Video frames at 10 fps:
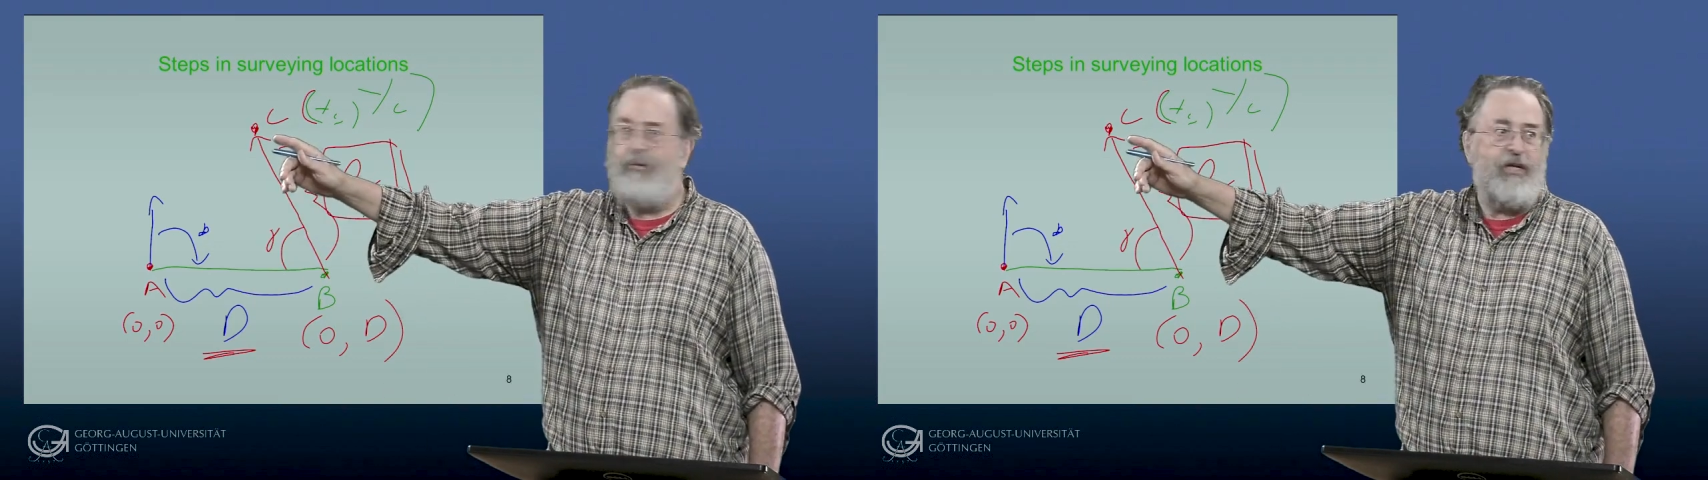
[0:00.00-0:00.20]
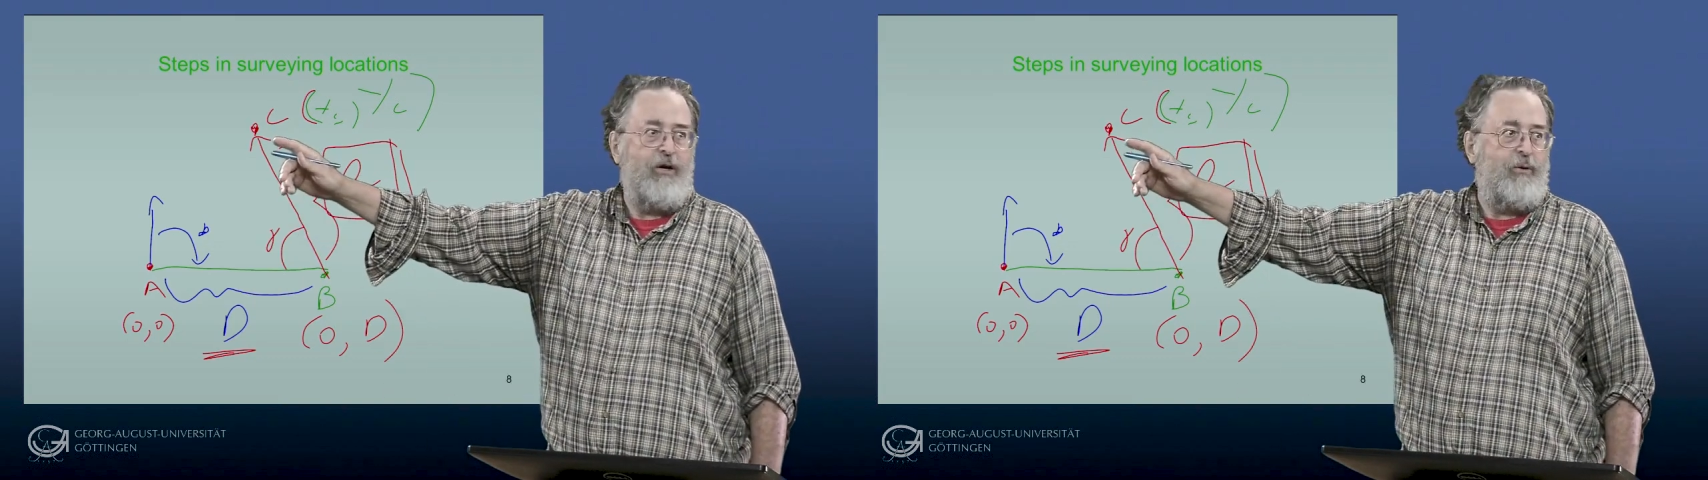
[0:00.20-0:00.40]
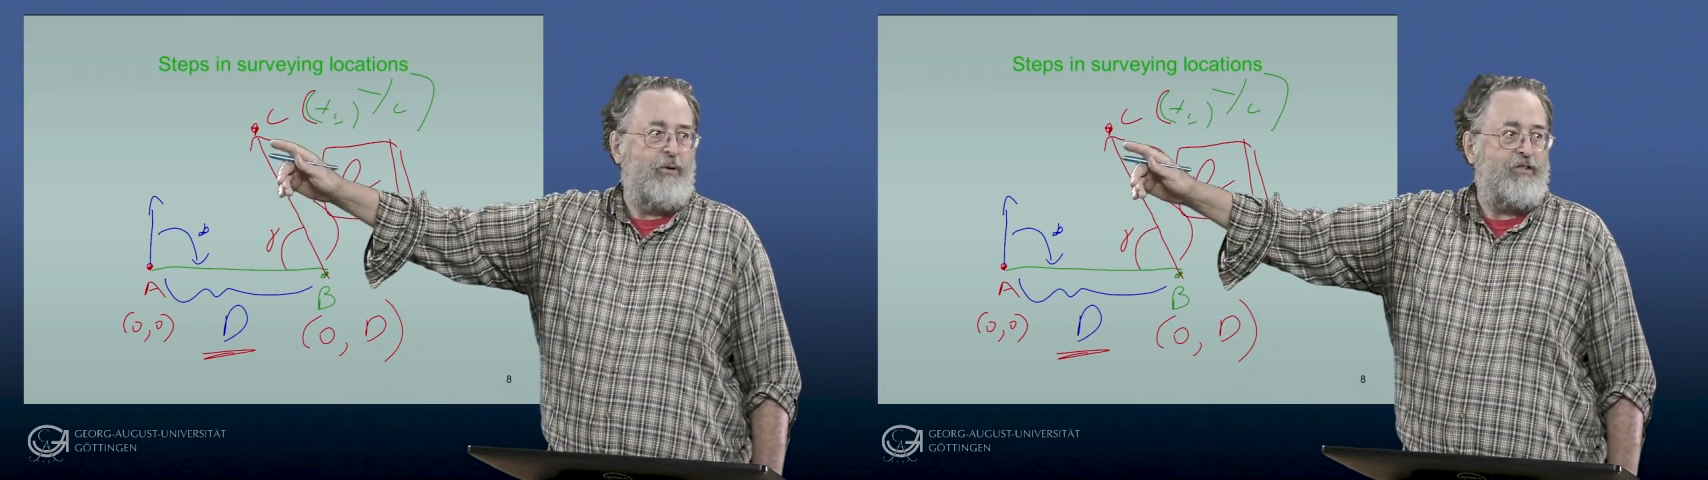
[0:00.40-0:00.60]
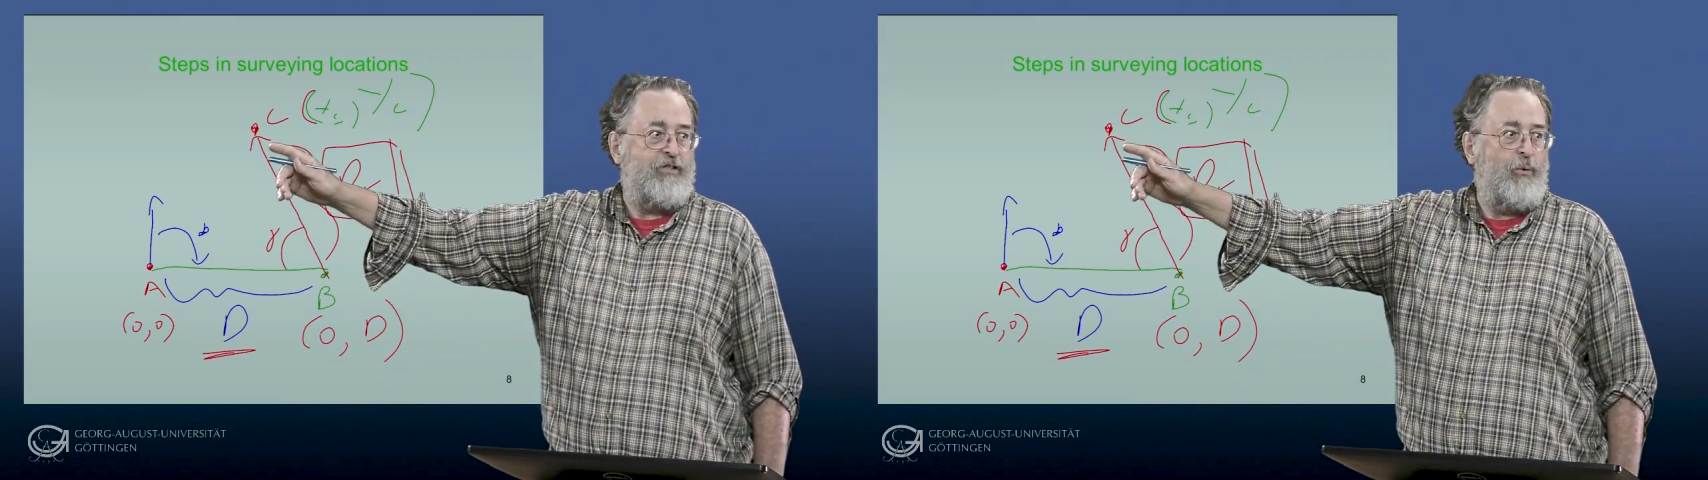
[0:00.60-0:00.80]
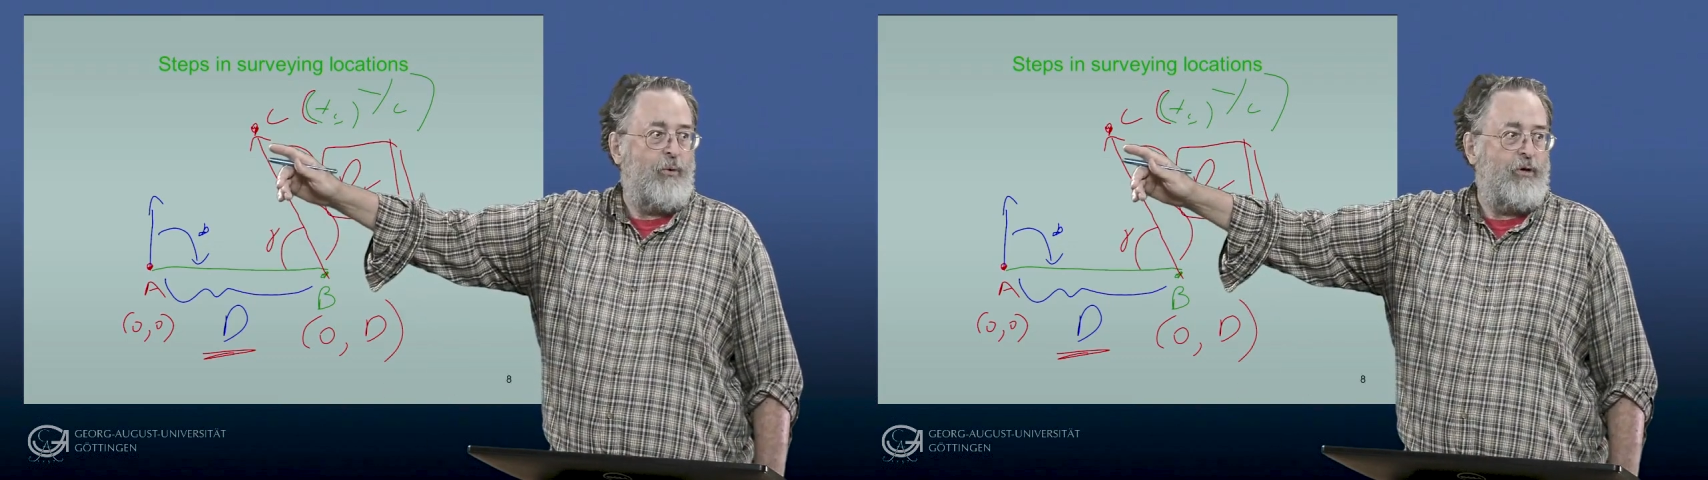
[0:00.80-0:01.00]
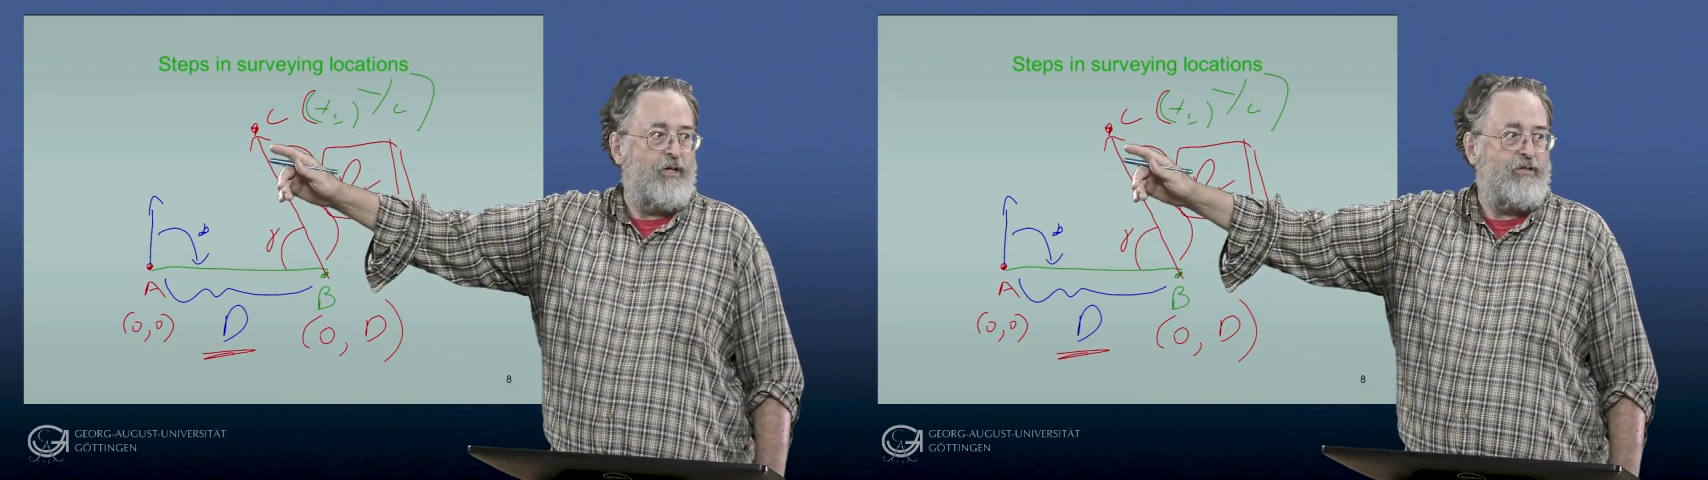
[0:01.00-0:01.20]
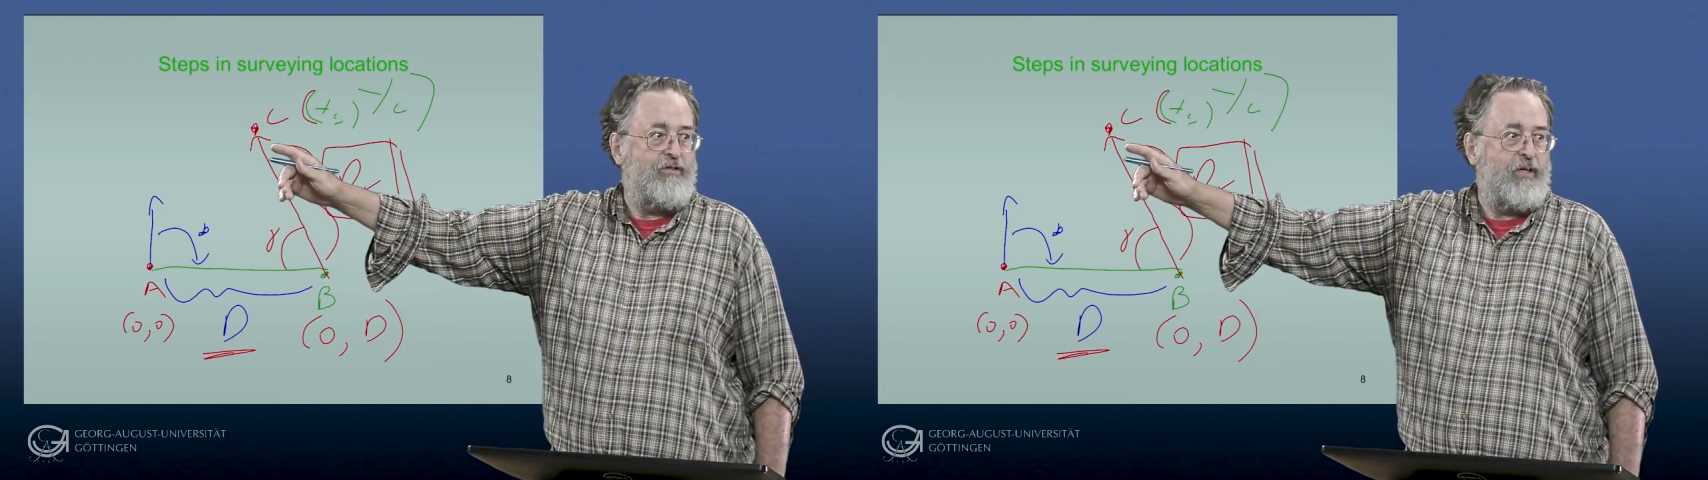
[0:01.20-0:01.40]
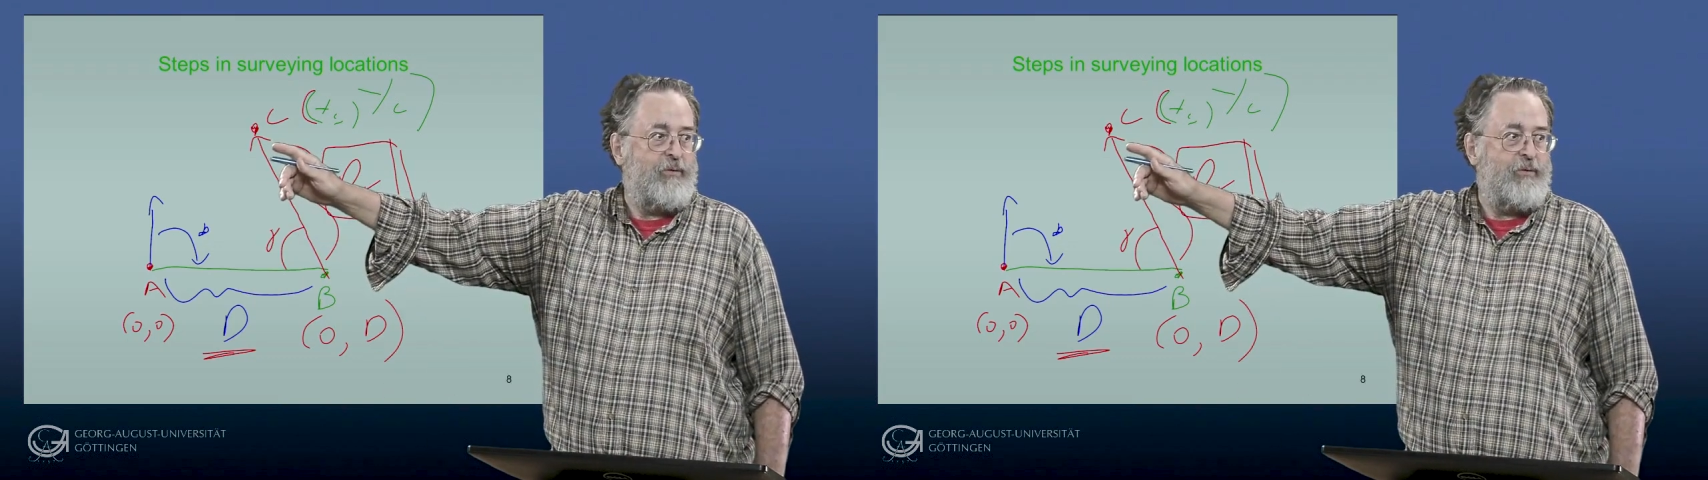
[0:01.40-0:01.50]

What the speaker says: we know its coordinates,